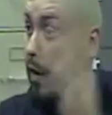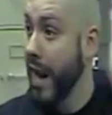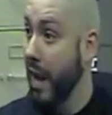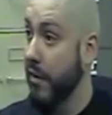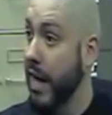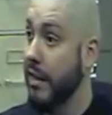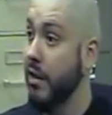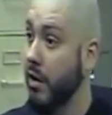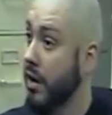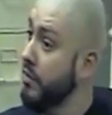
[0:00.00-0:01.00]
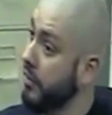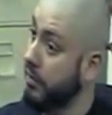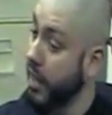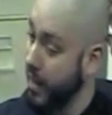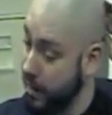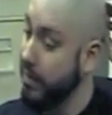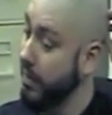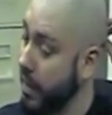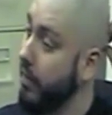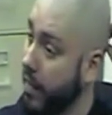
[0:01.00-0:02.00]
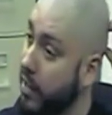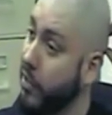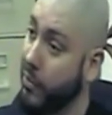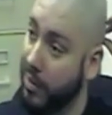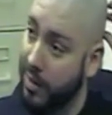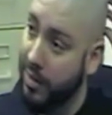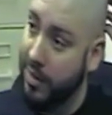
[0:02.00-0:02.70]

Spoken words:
more than half the guys that are on the scene today, that thank you.